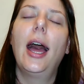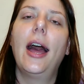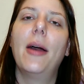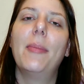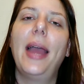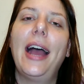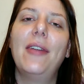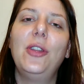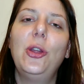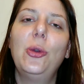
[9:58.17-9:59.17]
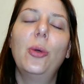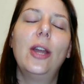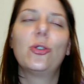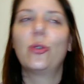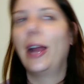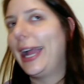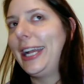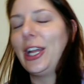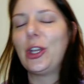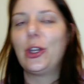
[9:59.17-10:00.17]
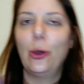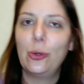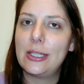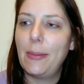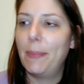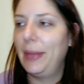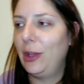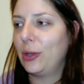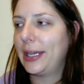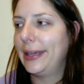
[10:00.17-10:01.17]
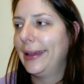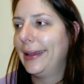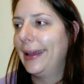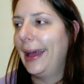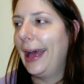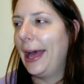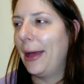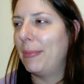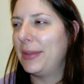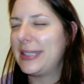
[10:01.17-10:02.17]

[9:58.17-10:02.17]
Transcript: Um, have you tried goat's milk um,